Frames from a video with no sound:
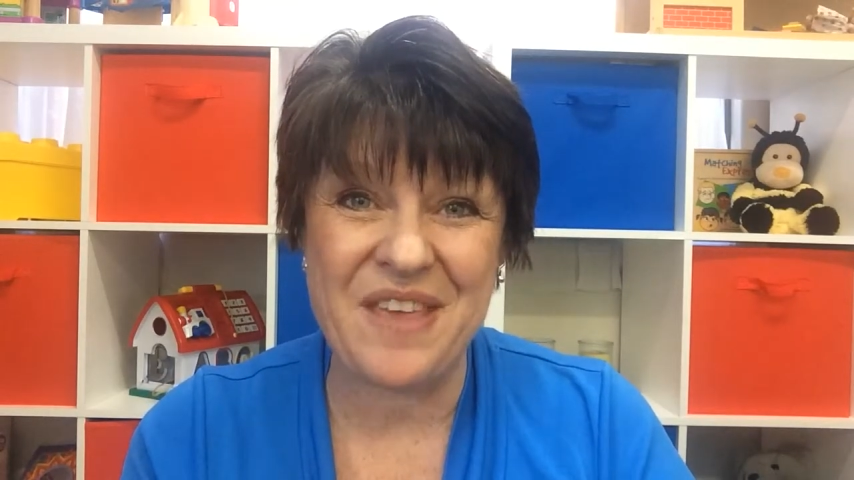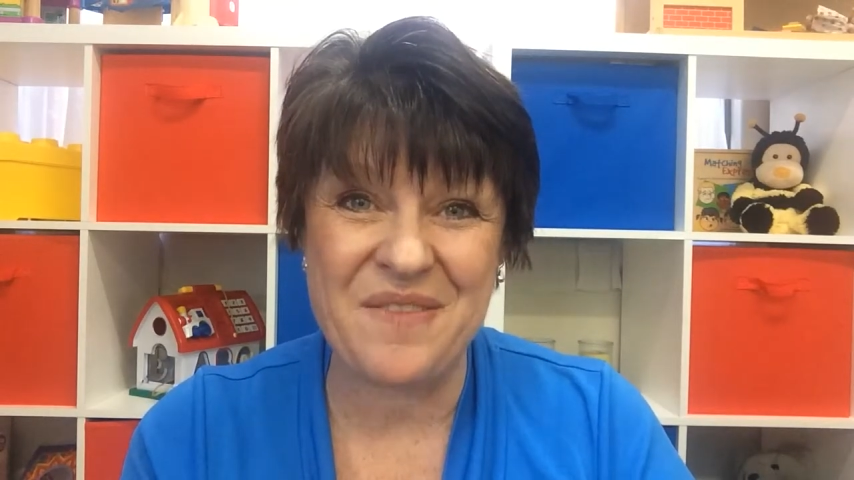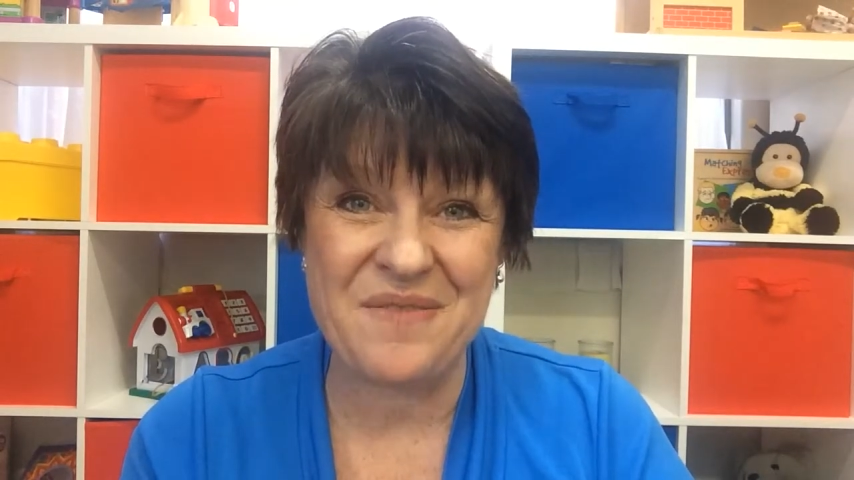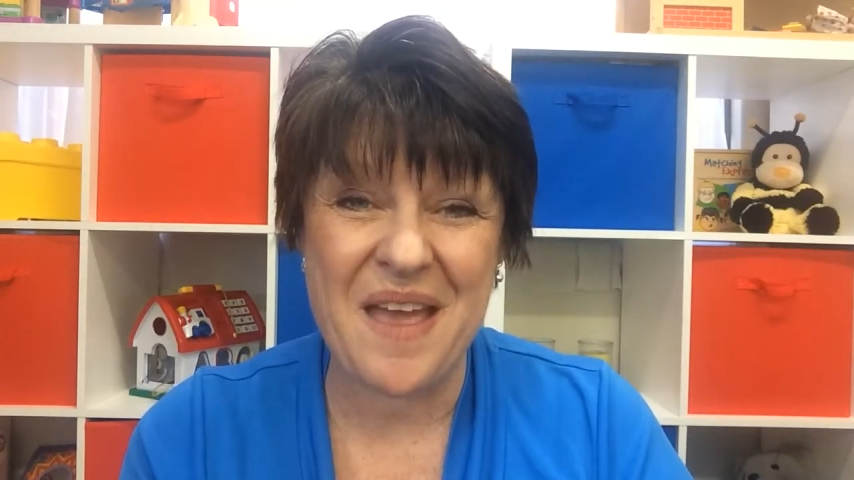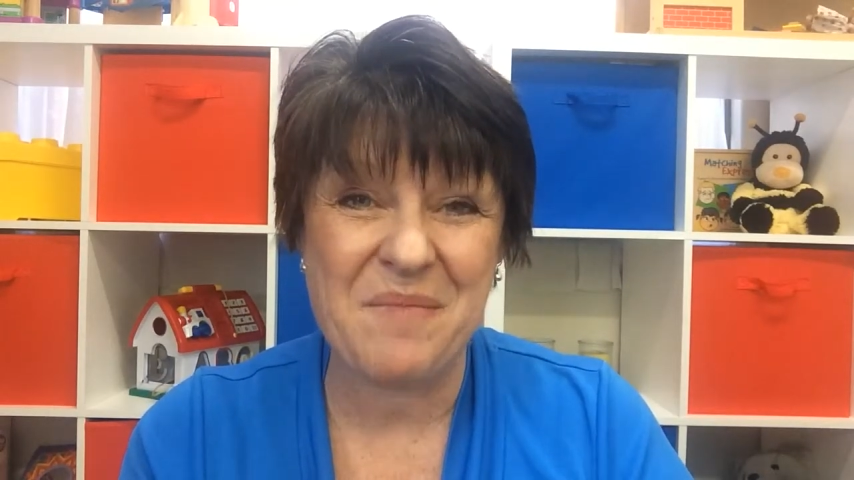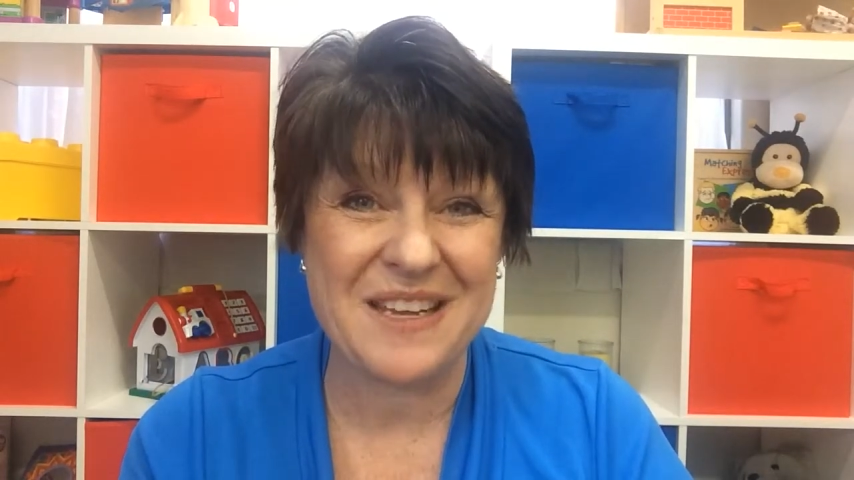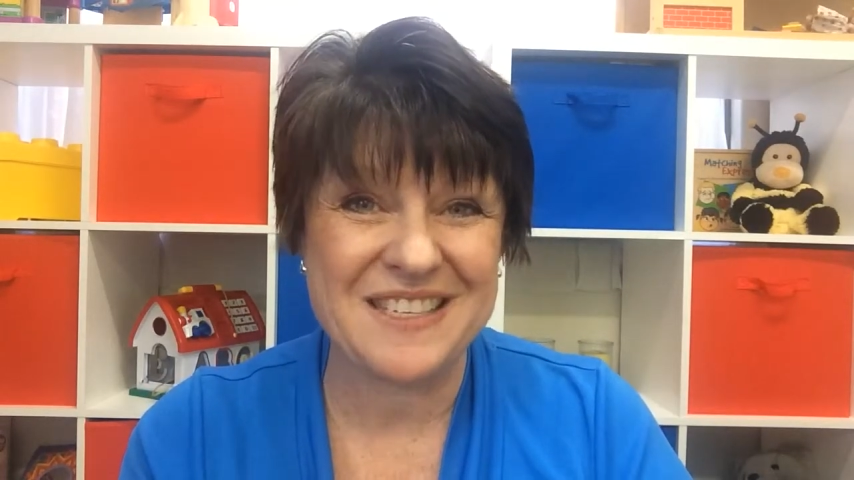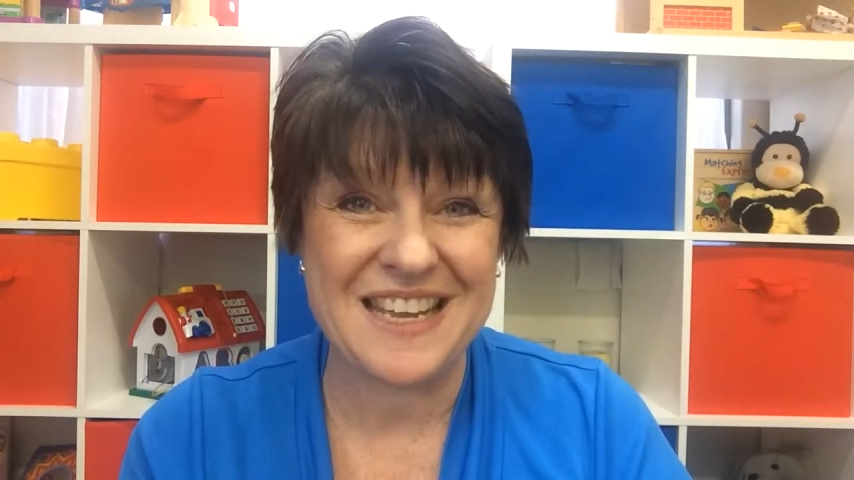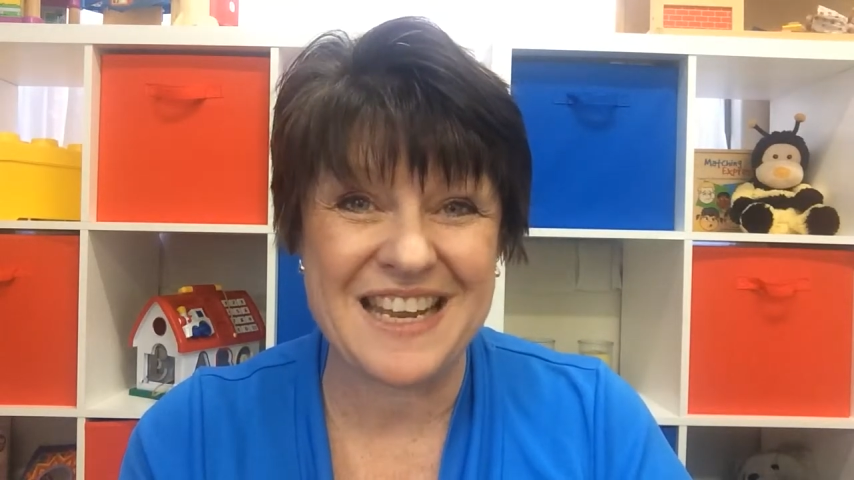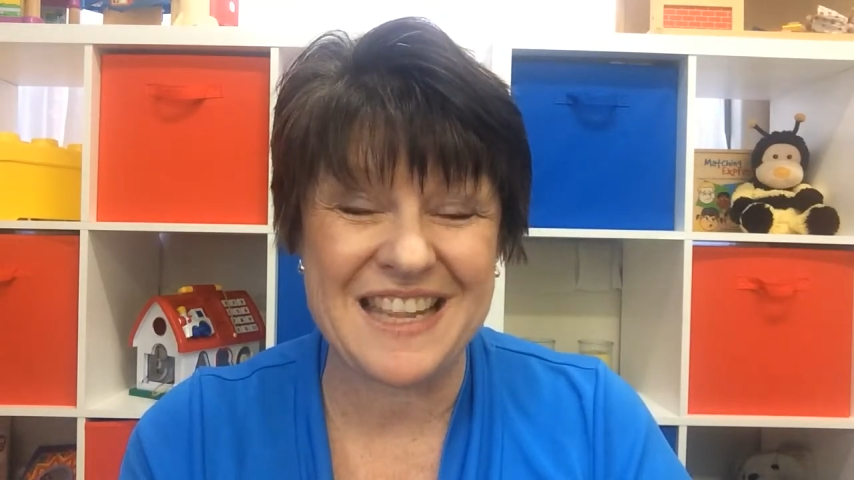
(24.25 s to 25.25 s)
their
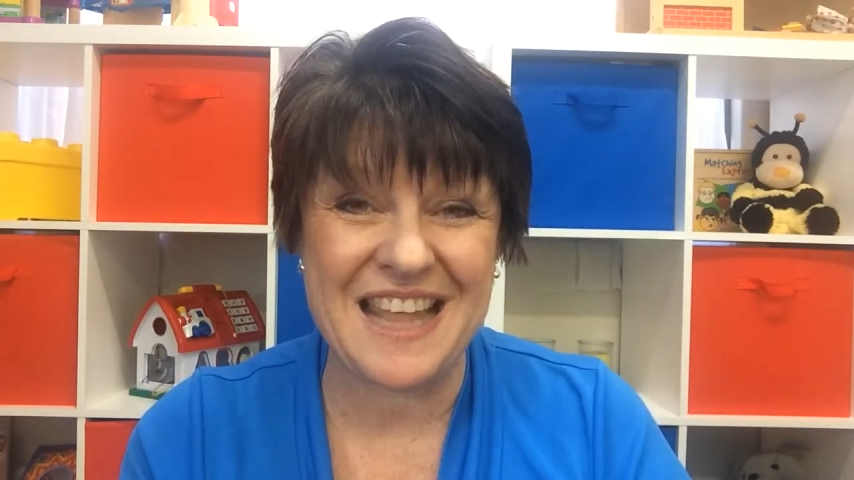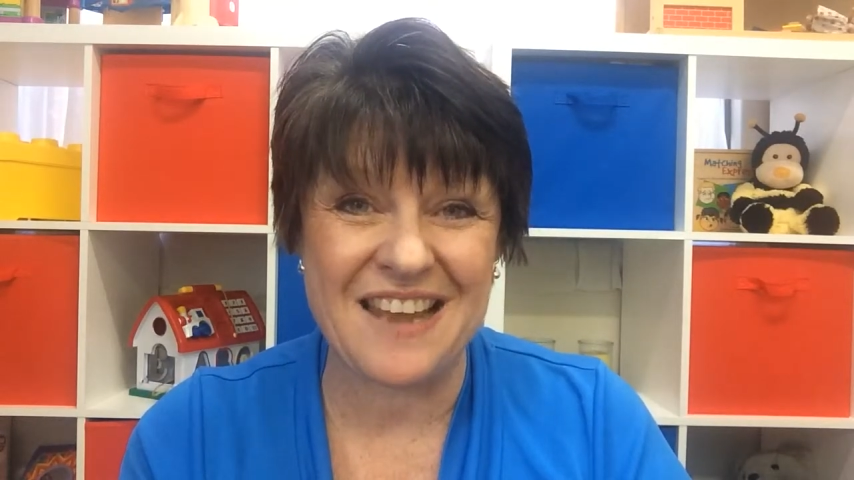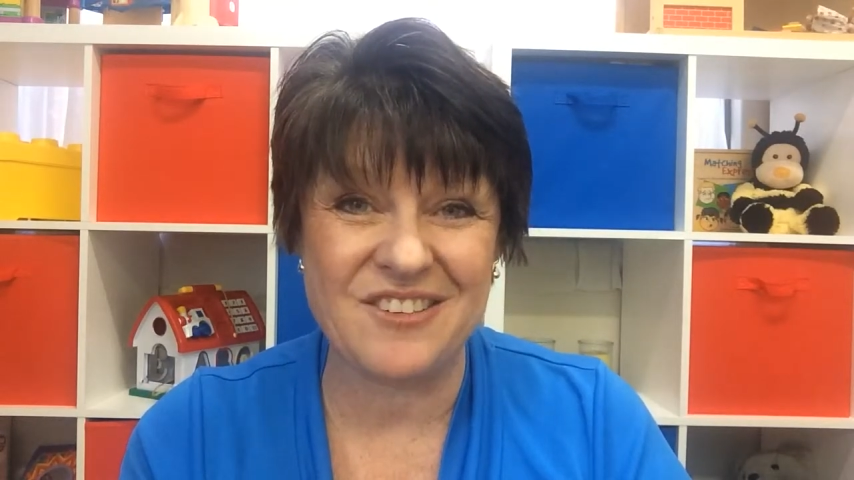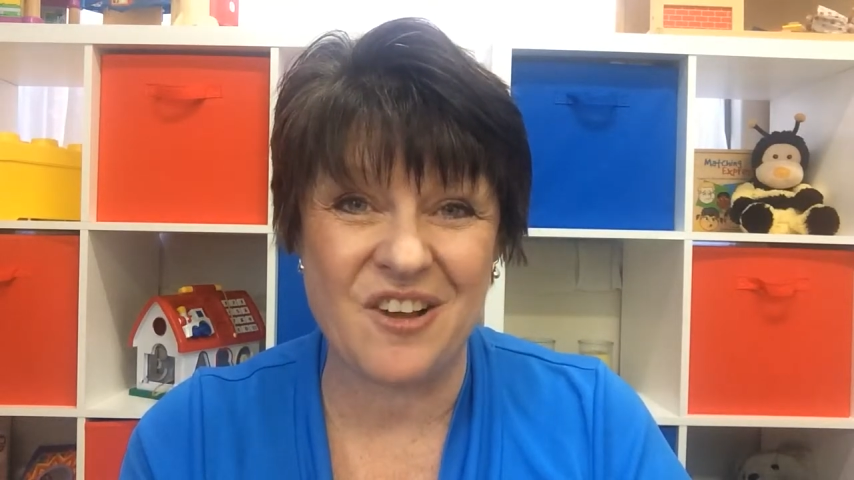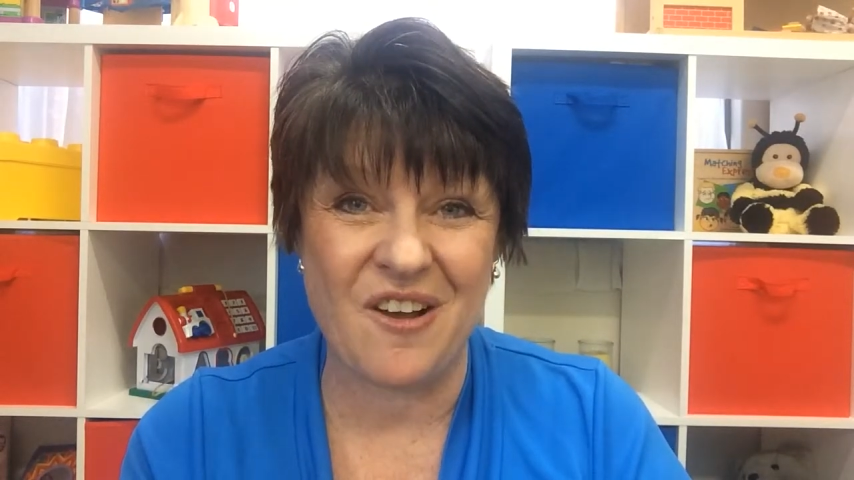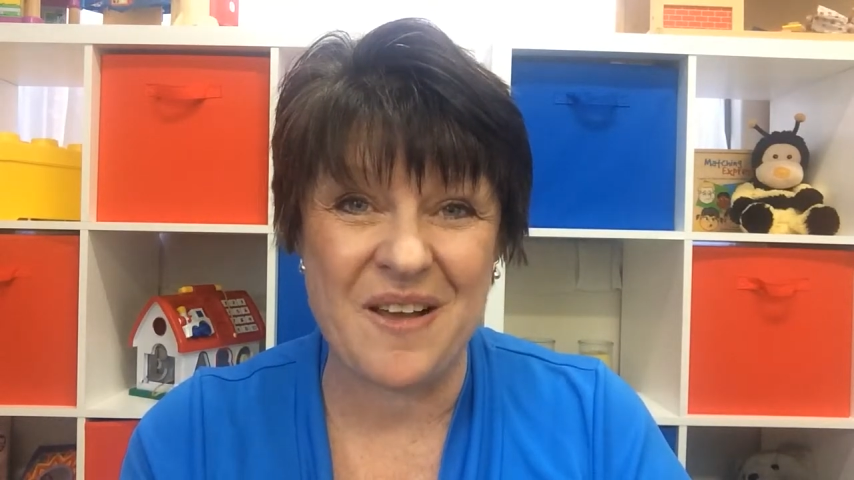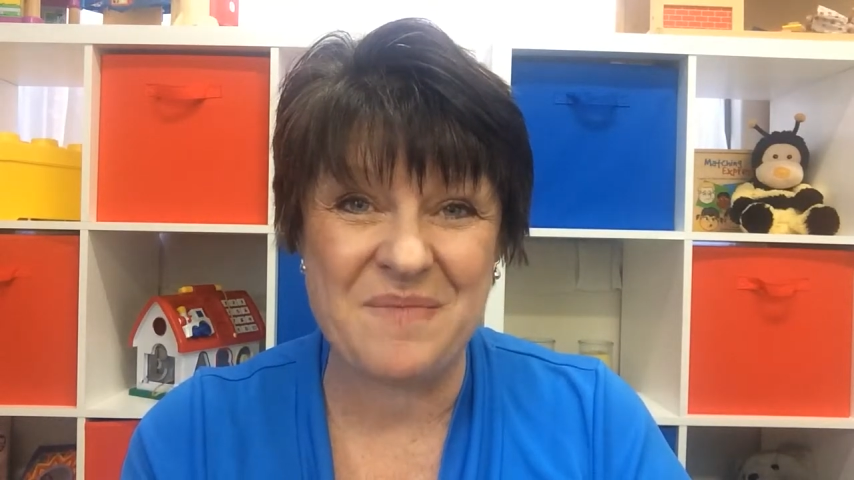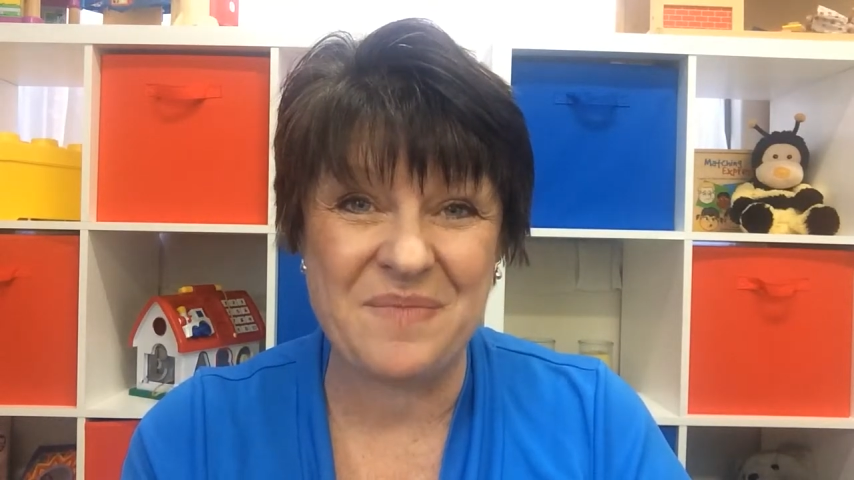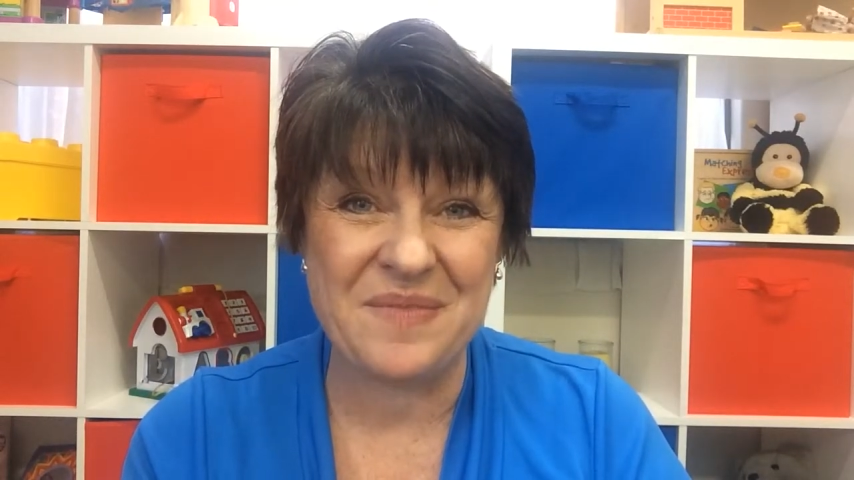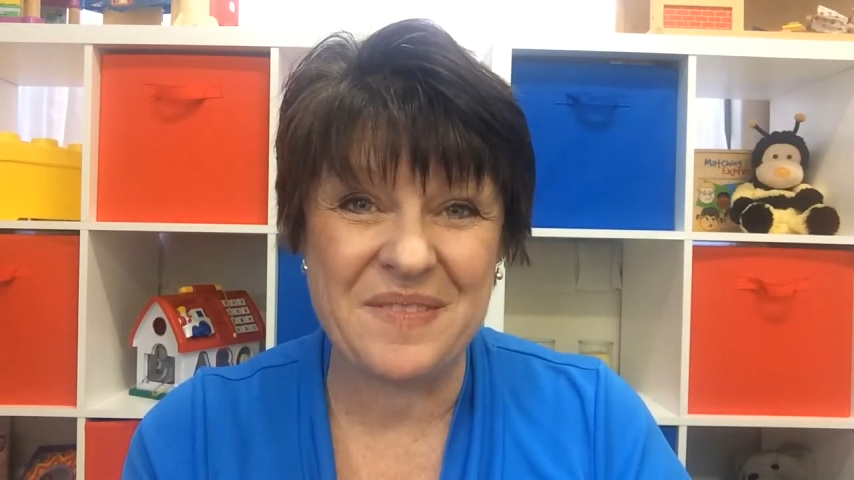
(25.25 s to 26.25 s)
families in that time.